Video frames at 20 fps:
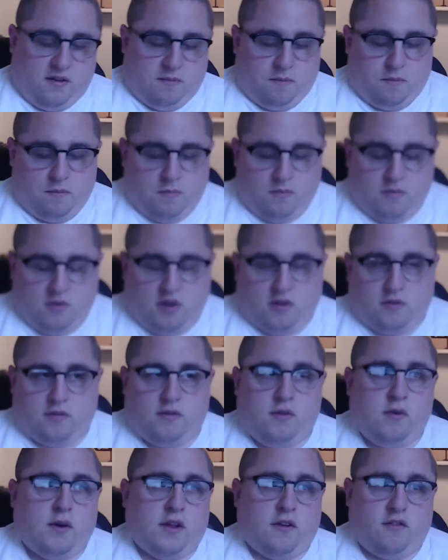Well,
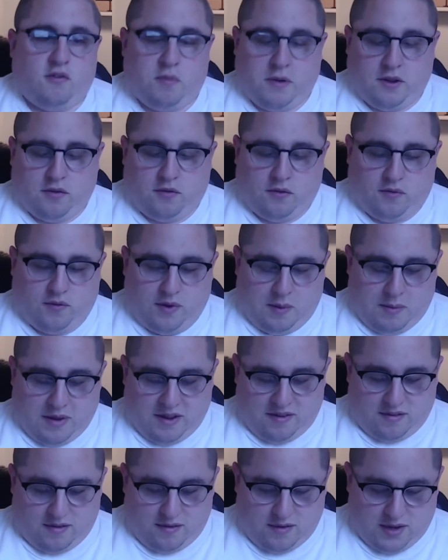2 other spells for free,
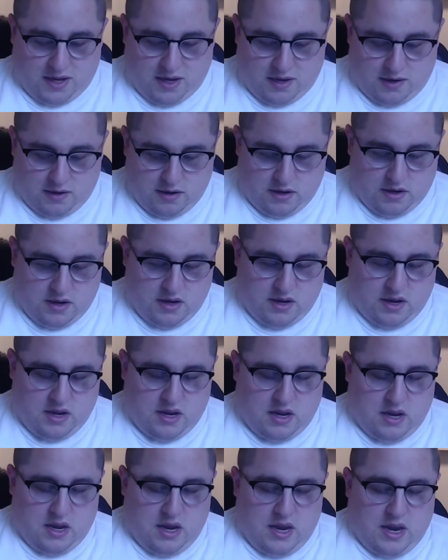basically.
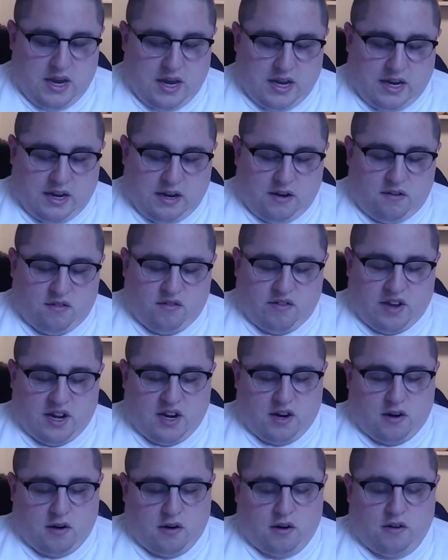And then there's a lot of
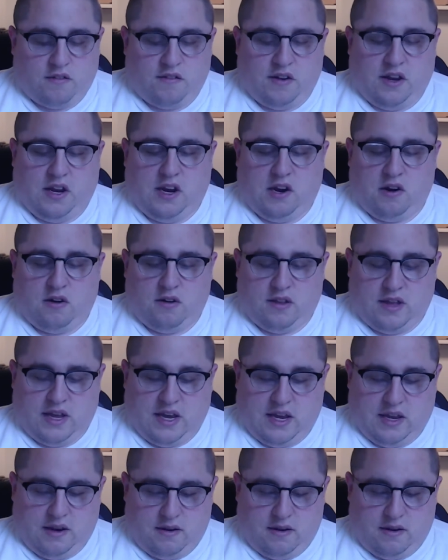cards in here that